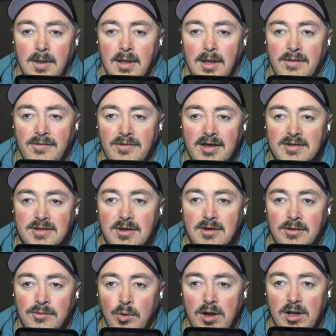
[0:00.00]
And that's
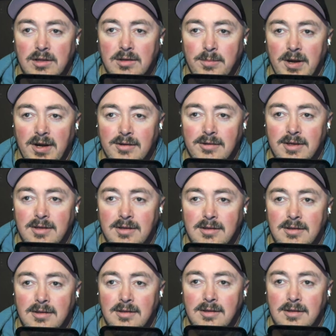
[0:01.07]
gone well, apparently,
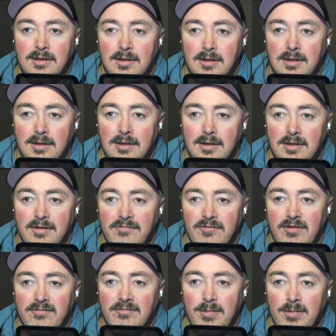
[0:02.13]
if
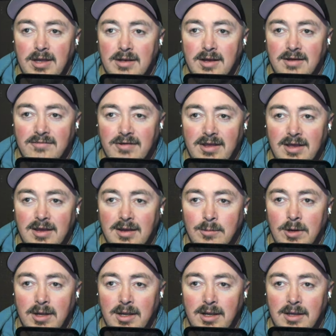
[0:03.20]
you've paid off a
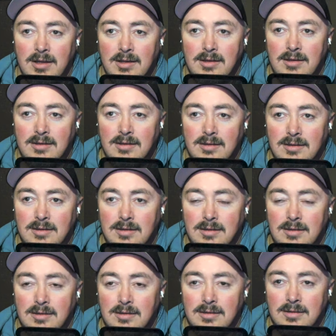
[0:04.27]
camera and
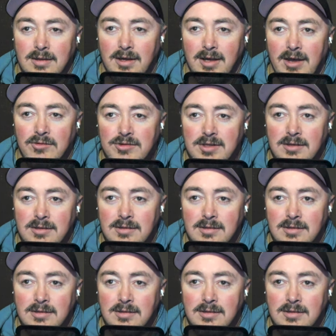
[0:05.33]
a housing.